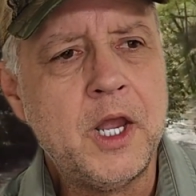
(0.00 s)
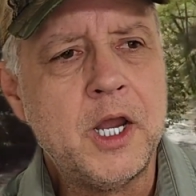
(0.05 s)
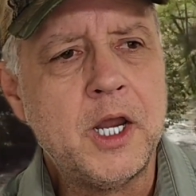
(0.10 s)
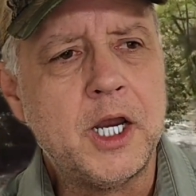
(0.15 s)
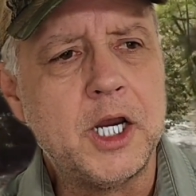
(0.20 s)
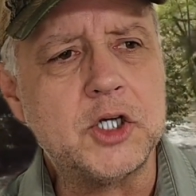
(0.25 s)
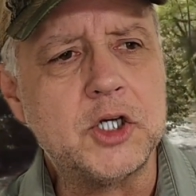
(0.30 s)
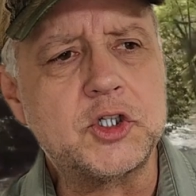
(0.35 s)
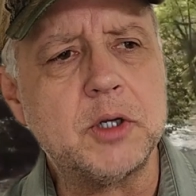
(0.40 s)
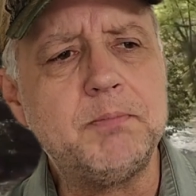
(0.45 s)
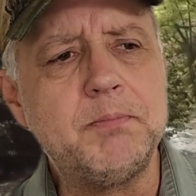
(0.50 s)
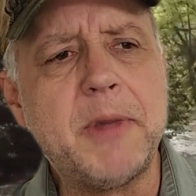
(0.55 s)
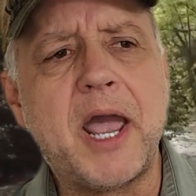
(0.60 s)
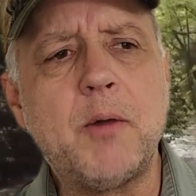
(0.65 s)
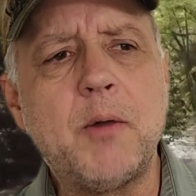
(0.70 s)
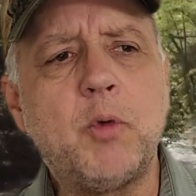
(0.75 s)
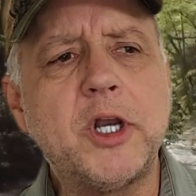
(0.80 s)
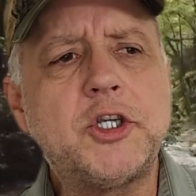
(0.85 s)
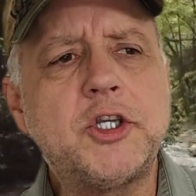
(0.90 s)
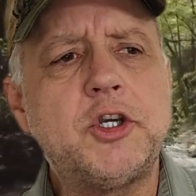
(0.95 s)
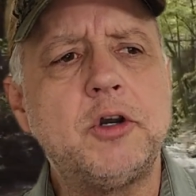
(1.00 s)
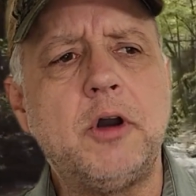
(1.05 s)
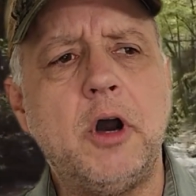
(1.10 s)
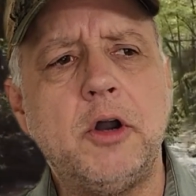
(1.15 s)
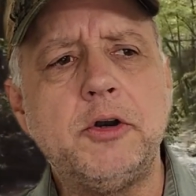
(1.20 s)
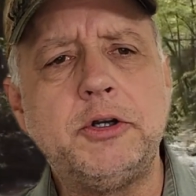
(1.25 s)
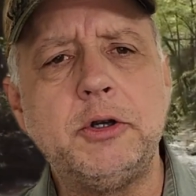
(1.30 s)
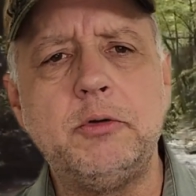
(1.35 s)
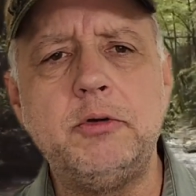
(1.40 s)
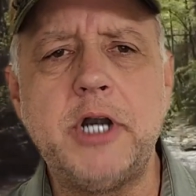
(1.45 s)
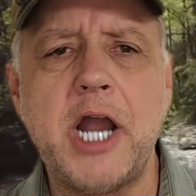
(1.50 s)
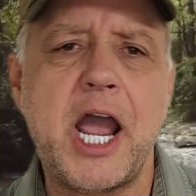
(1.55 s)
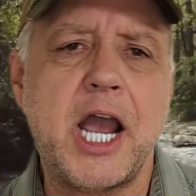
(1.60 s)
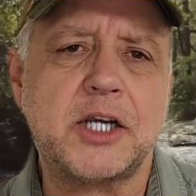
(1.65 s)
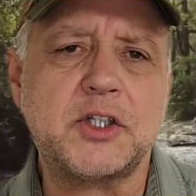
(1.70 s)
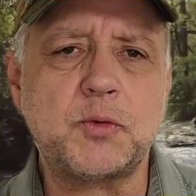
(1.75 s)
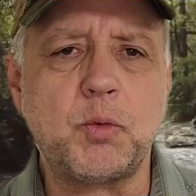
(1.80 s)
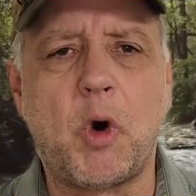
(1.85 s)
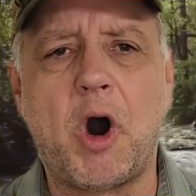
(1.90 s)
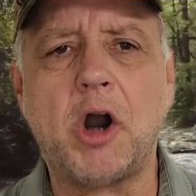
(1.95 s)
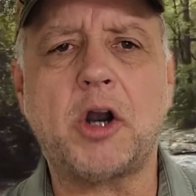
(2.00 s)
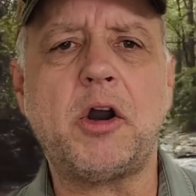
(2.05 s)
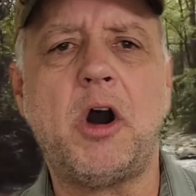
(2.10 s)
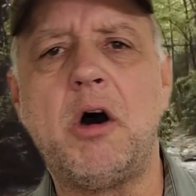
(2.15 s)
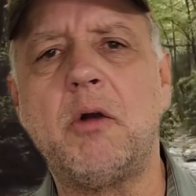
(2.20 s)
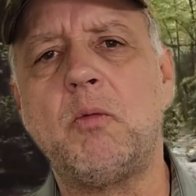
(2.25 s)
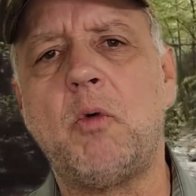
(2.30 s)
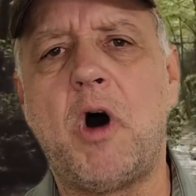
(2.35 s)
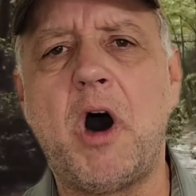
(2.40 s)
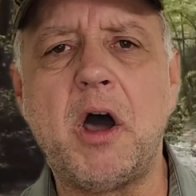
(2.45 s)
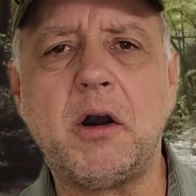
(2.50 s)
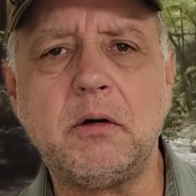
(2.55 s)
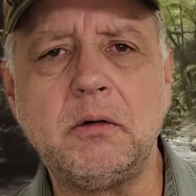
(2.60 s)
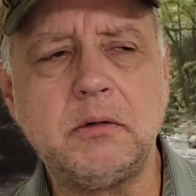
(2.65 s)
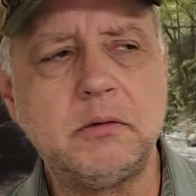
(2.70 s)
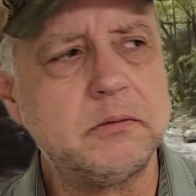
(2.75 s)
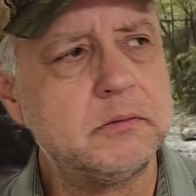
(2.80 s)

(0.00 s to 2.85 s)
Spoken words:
He said, man, what you gonna do next? Walk on water?